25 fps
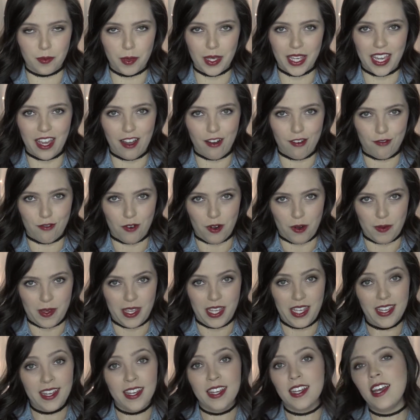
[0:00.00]
pick out for
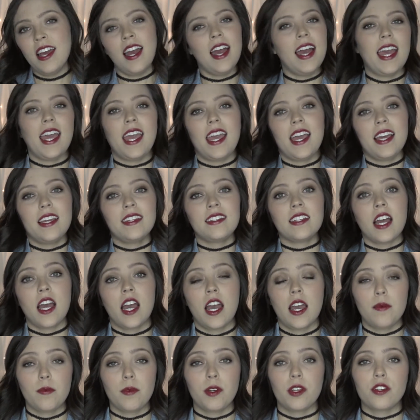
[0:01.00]
me and
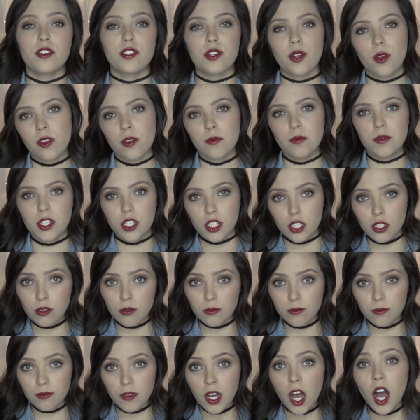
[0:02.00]
I'm gonna show them to you.